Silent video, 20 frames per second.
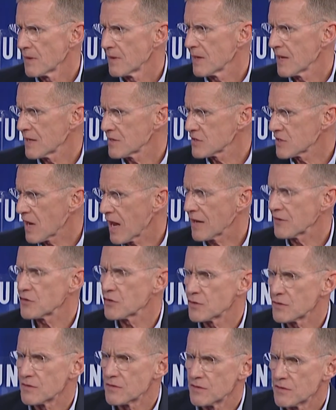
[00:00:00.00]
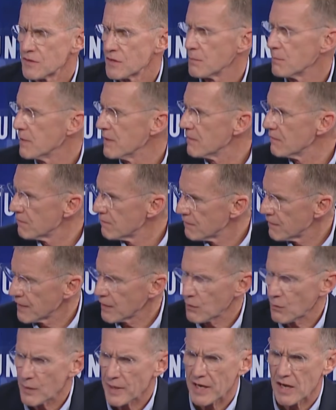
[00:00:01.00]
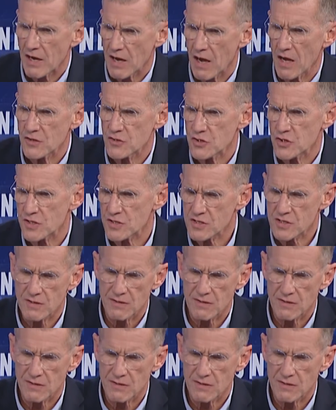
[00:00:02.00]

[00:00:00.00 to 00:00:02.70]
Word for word: has got to be very conscious